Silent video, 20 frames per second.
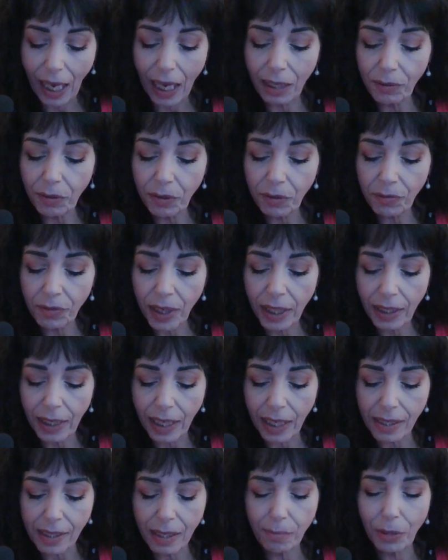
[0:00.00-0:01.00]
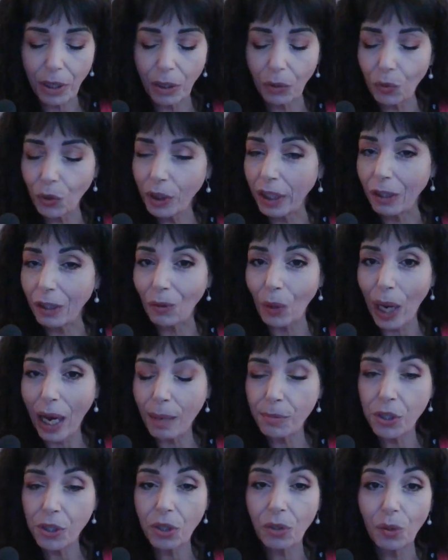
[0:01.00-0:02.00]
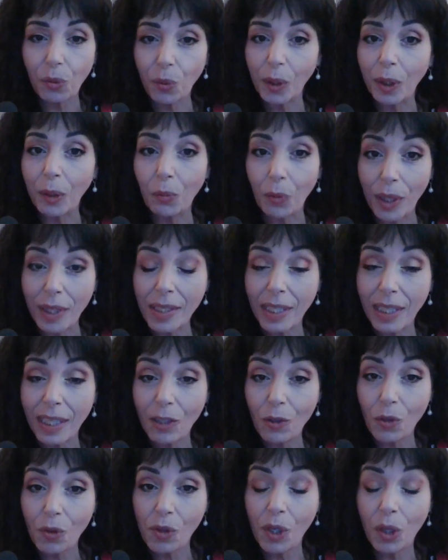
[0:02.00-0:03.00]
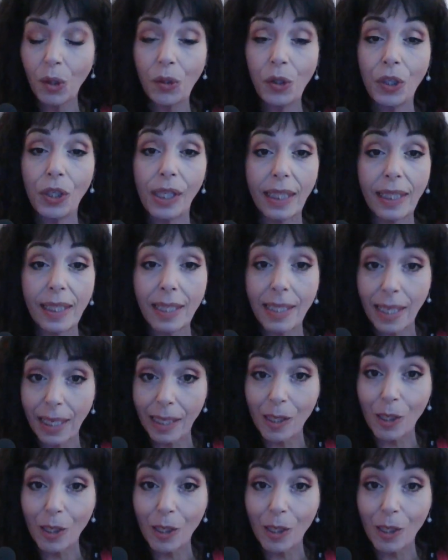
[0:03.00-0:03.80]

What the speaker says: And if you find that something really grabs you, it really resonates with you, and you'd like to take a